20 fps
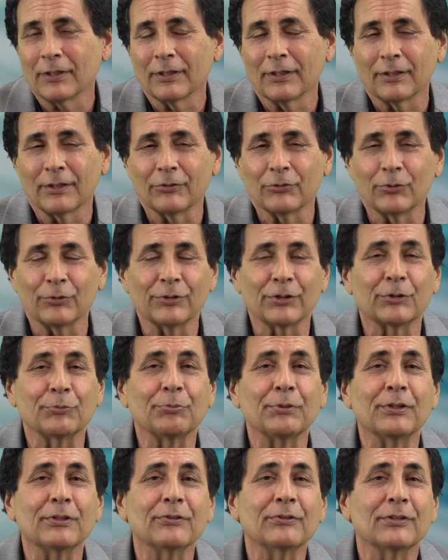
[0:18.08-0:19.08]
a certain
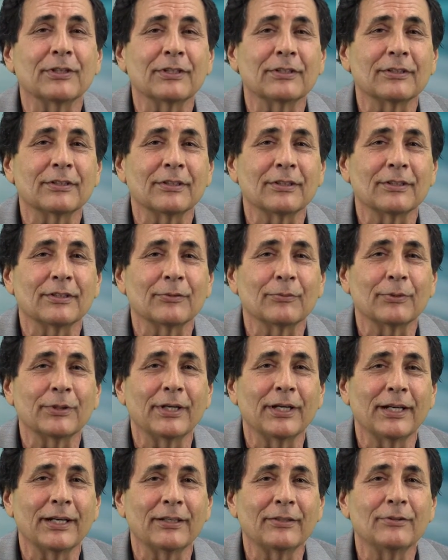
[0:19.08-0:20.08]
experience that we
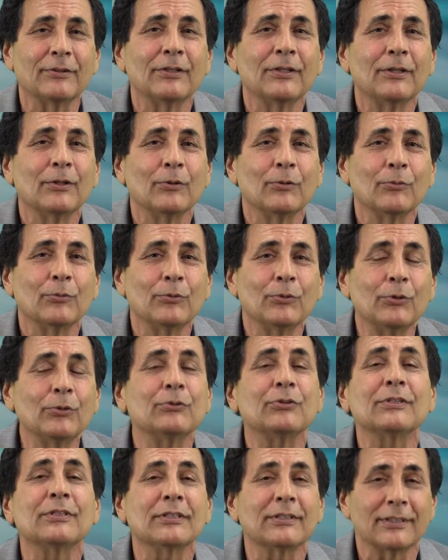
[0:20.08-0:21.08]
had
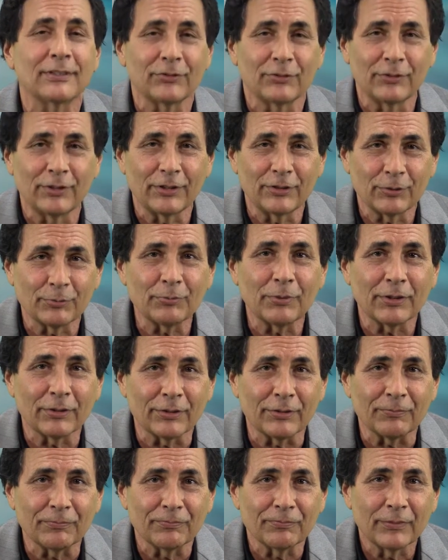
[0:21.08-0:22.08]
using the Destination
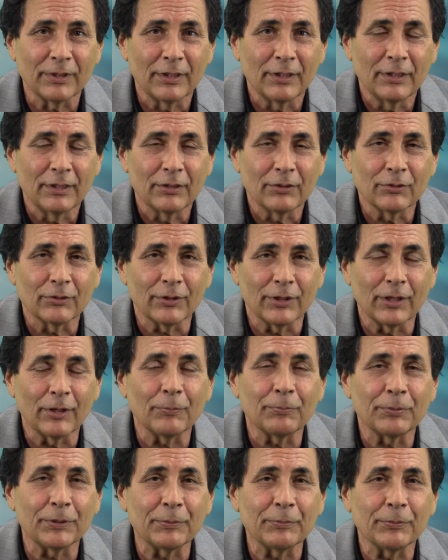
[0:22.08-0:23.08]
Method to
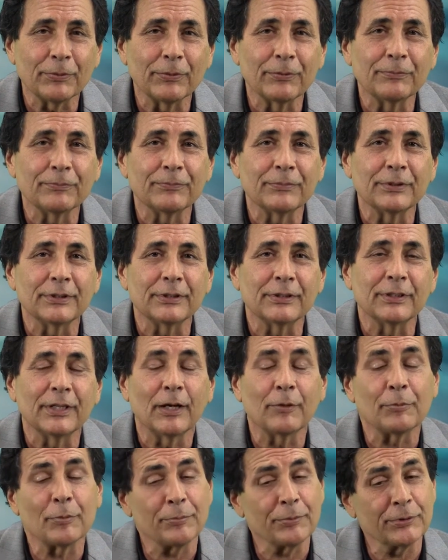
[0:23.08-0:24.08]
help people,
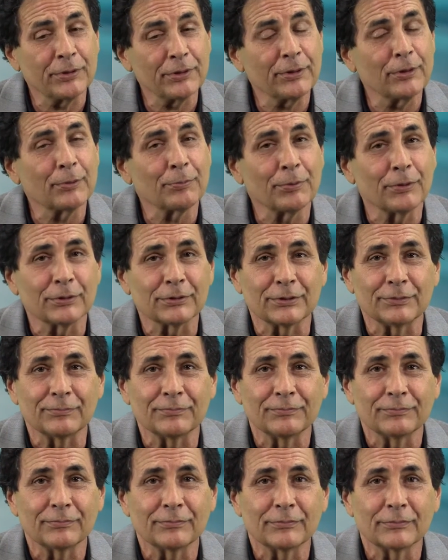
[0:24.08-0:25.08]
help a particular person,
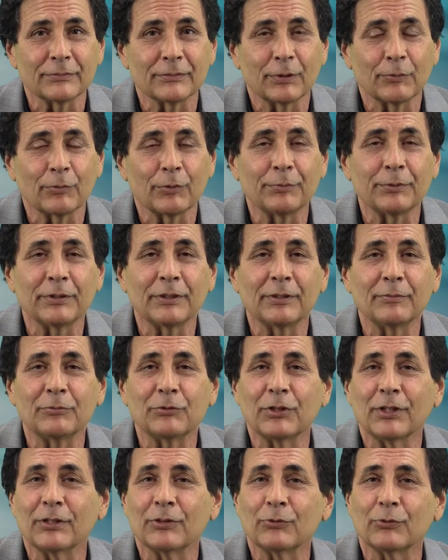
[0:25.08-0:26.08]
a woman named
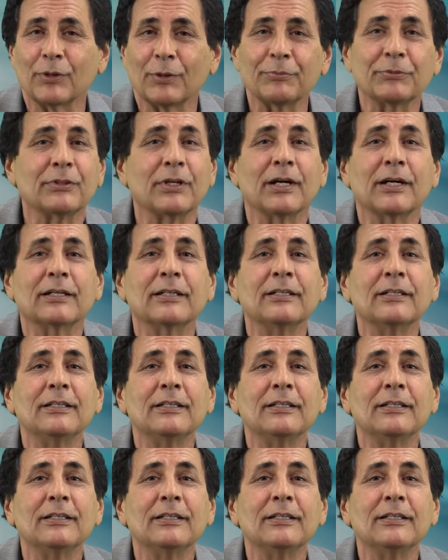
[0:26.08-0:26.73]
Janice Rebstock